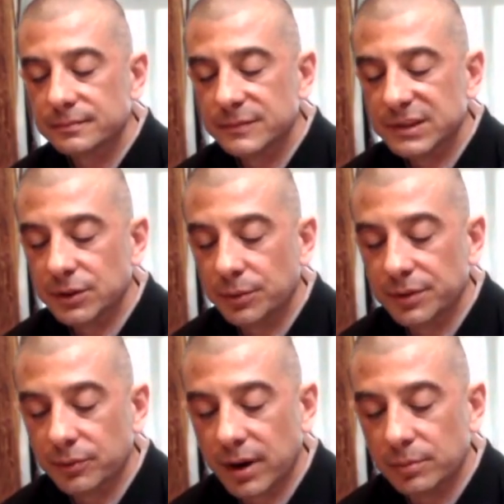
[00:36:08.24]
So in the
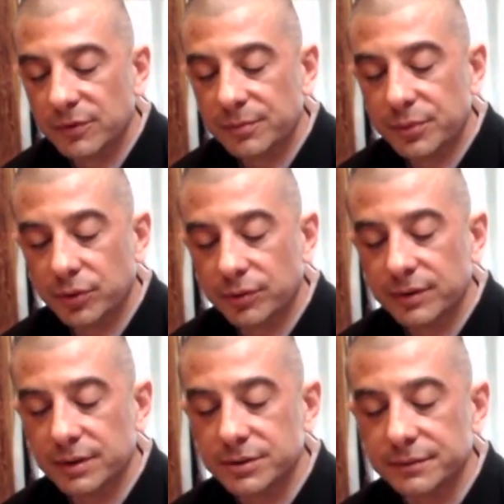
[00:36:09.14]
realm of pure
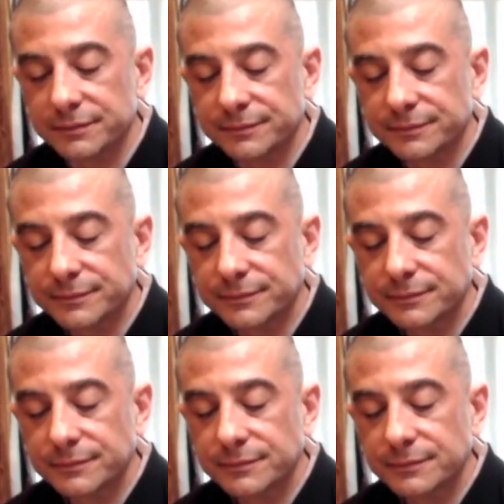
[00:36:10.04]
religion,
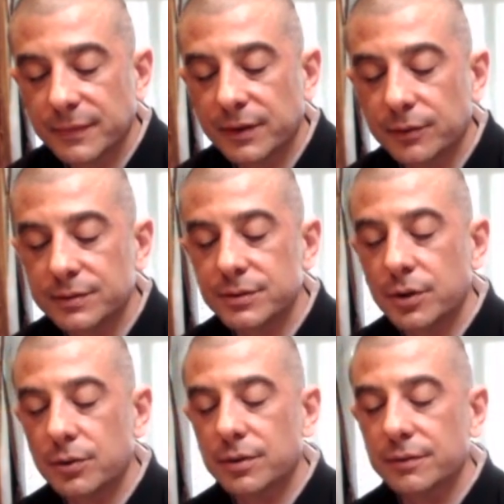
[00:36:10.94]
there is no
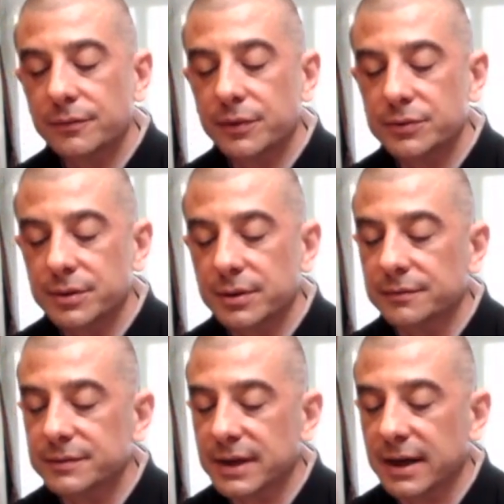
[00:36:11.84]
confusion
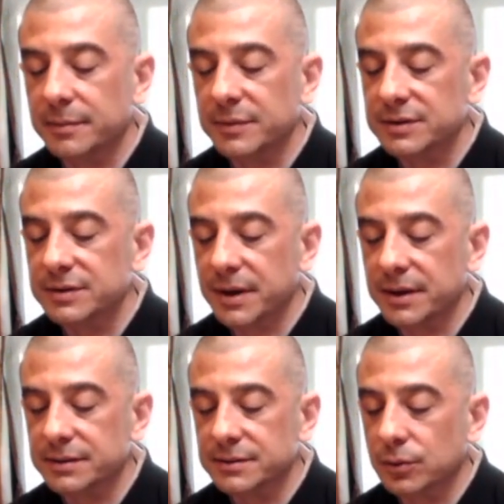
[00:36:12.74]
of time and
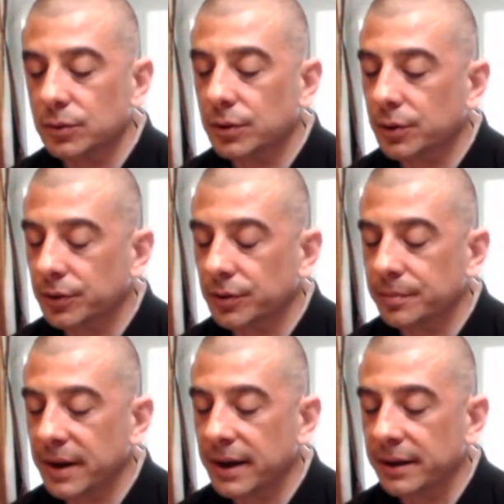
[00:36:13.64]
space, or good or
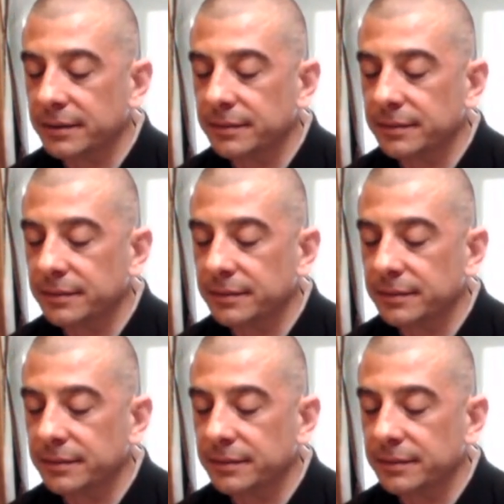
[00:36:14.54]
bad.